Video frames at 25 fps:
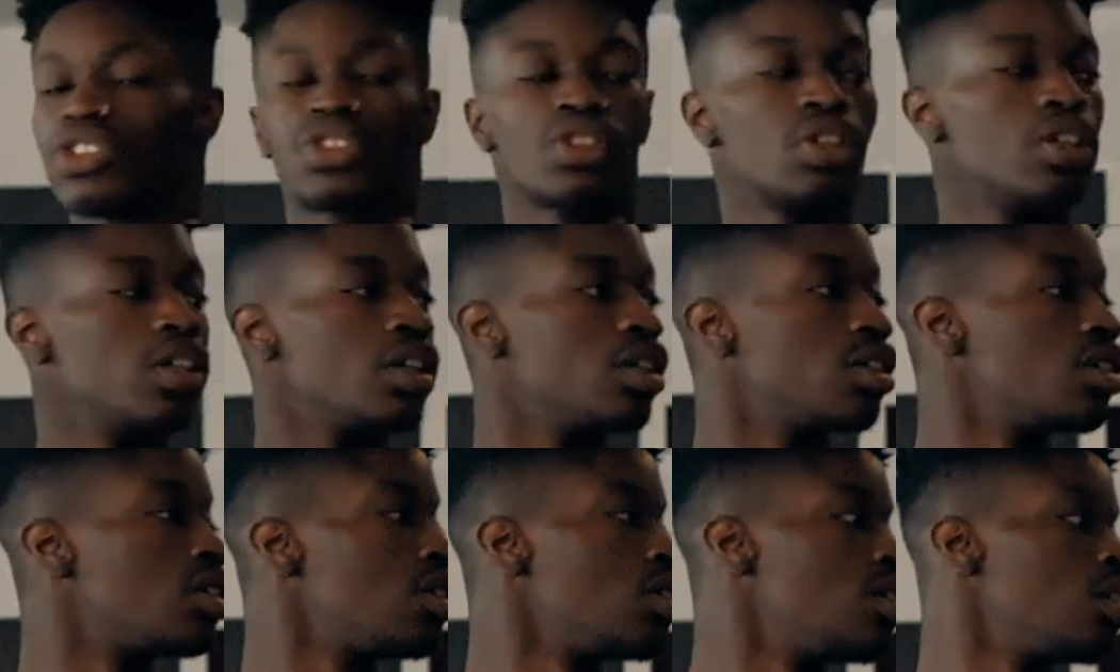is
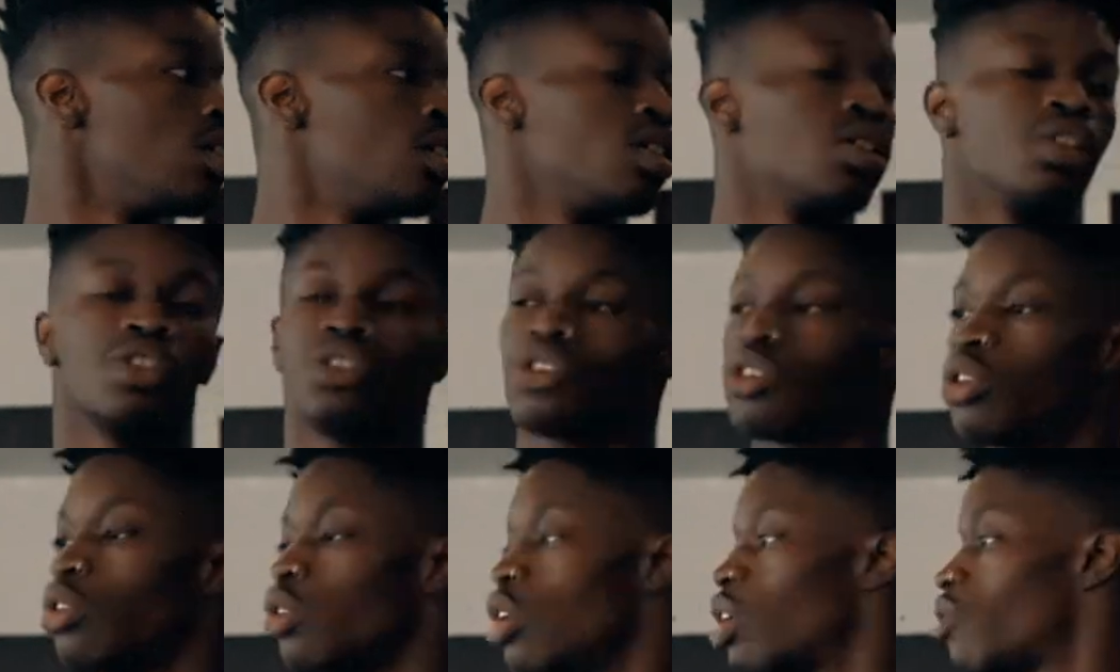good,
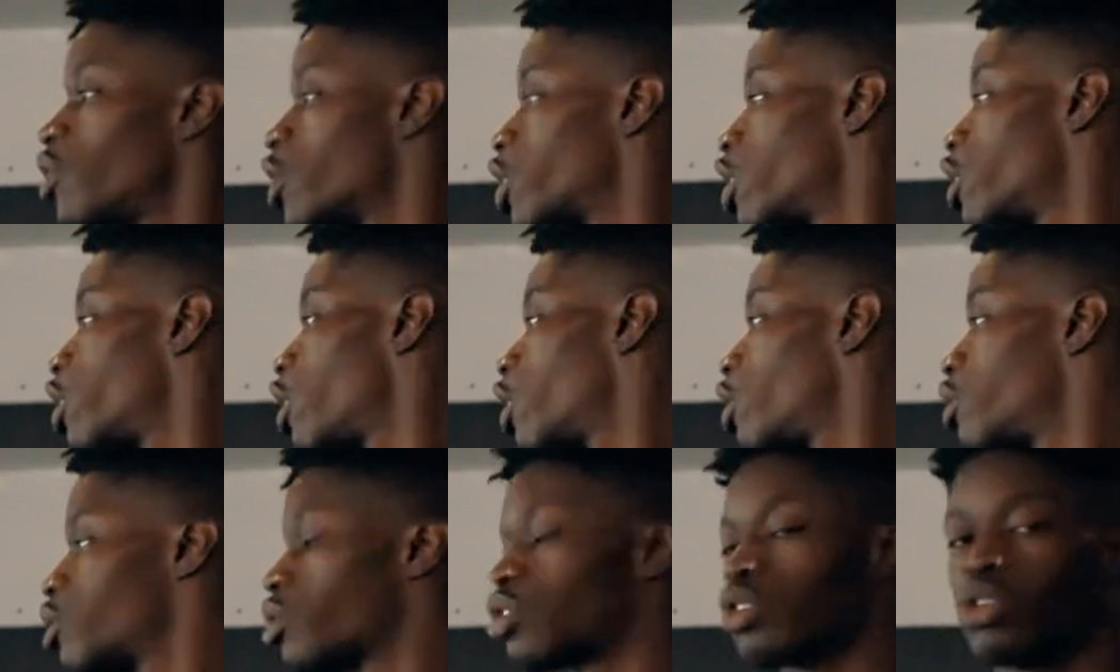so you never get
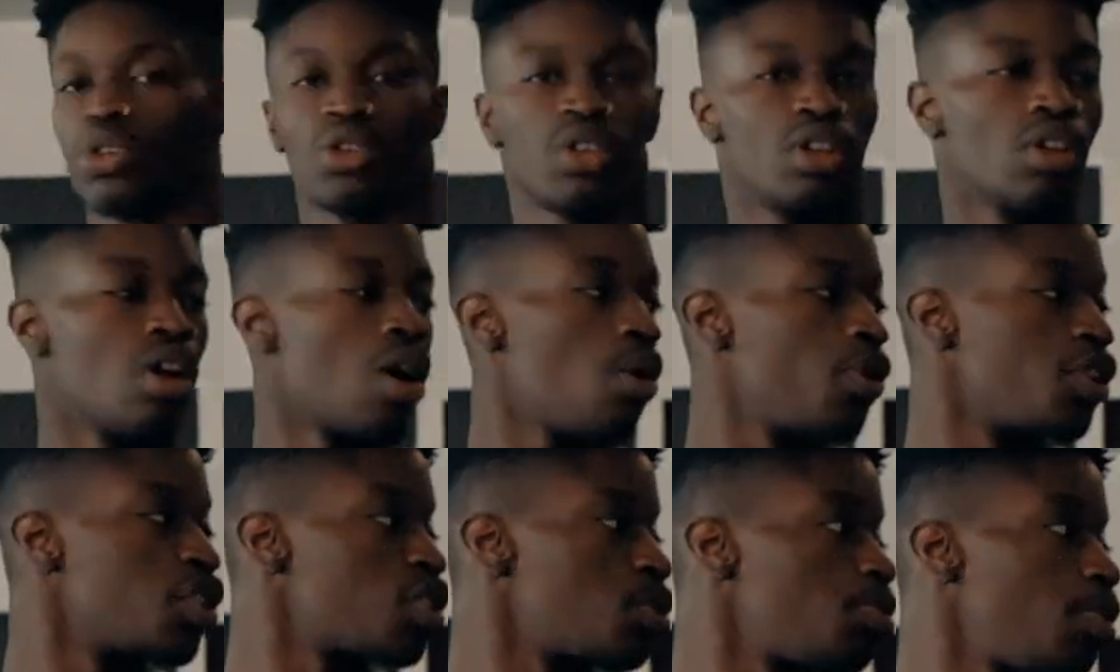hurt. So you can
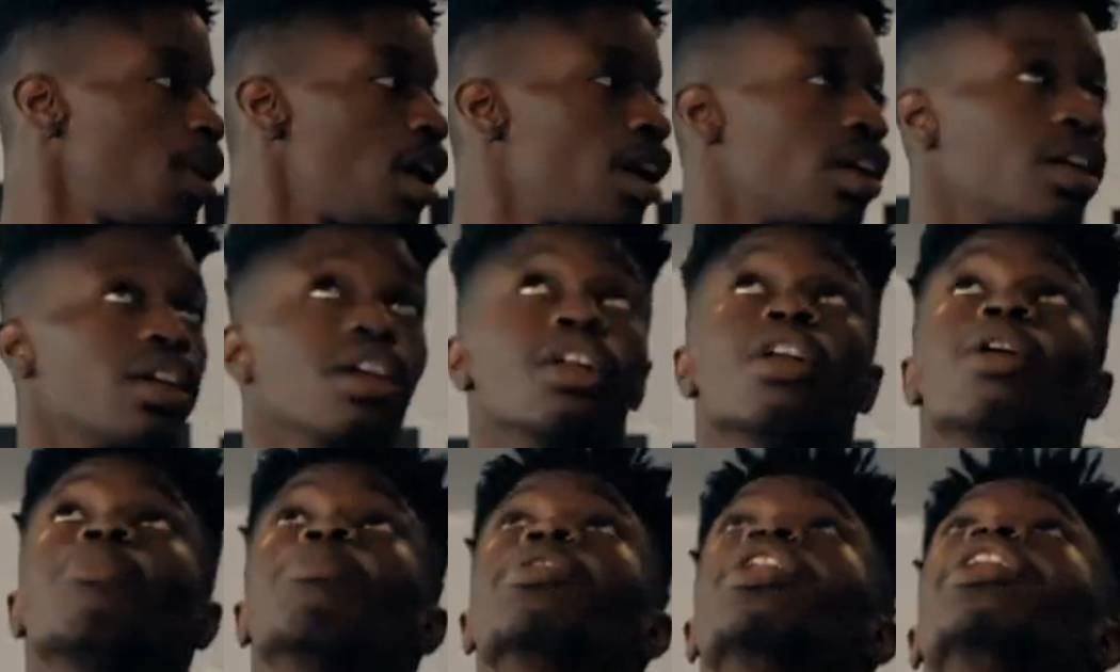always spot
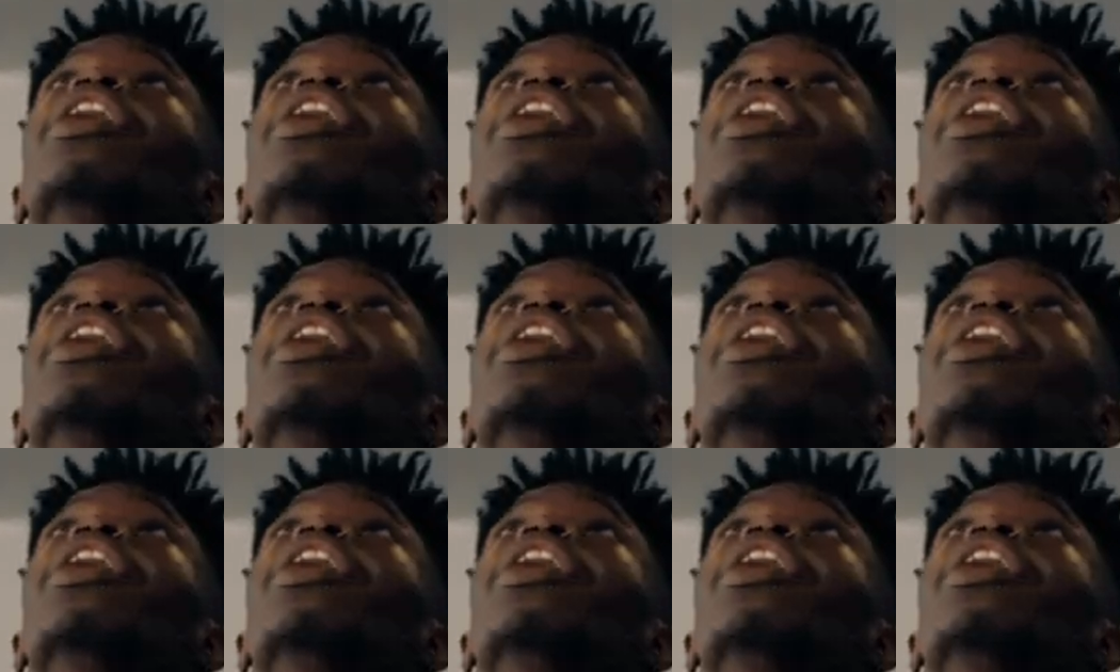up